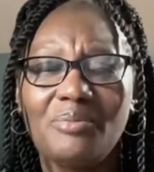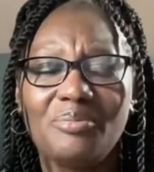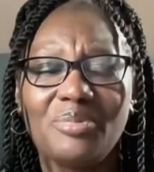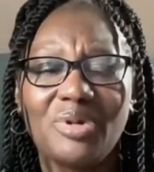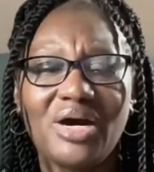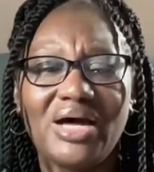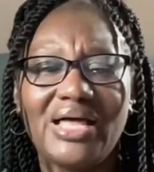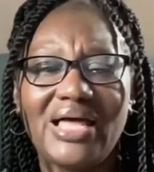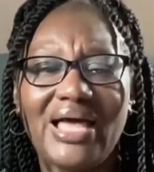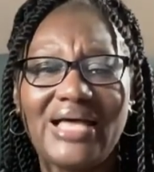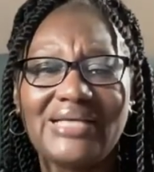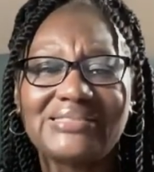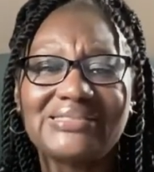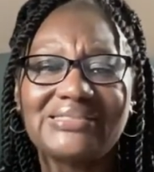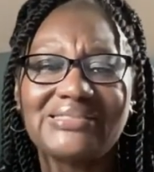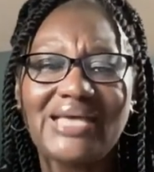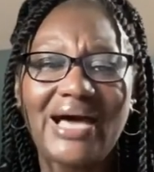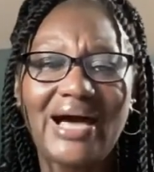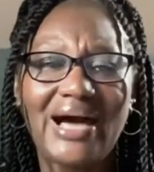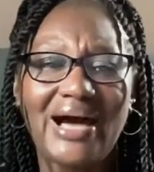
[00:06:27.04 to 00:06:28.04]
but
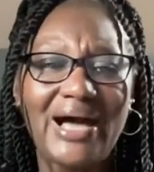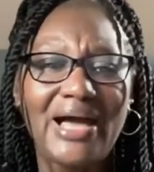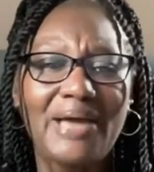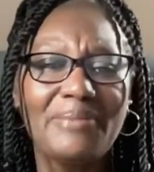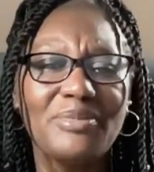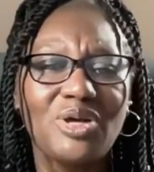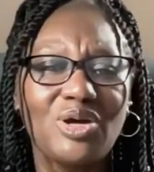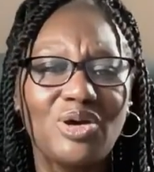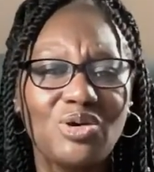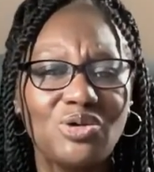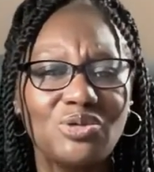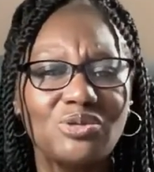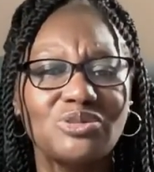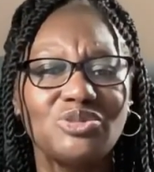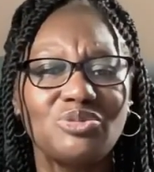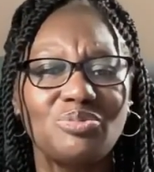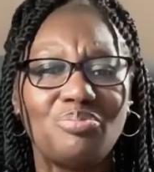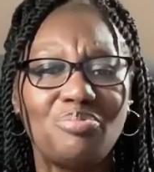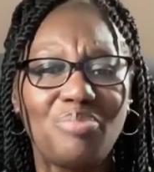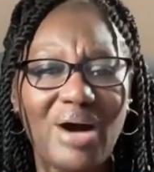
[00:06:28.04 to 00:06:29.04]
as time
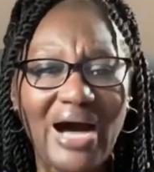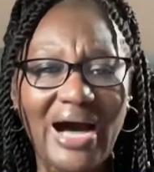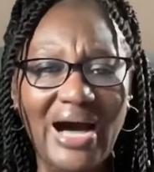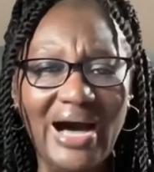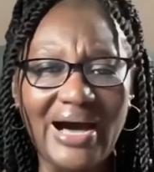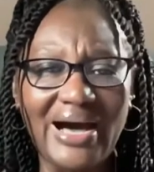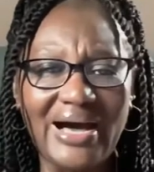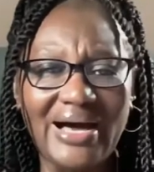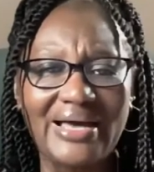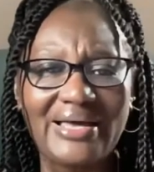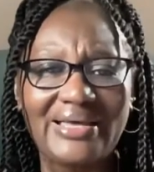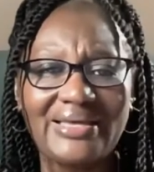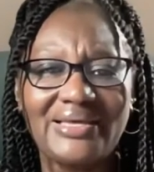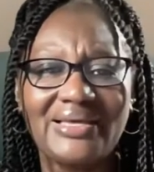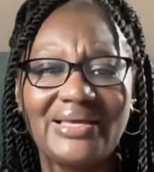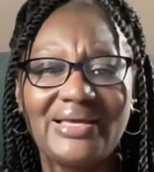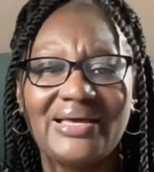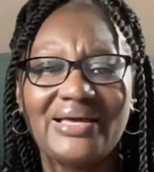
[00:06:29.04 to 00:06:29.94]
goes by,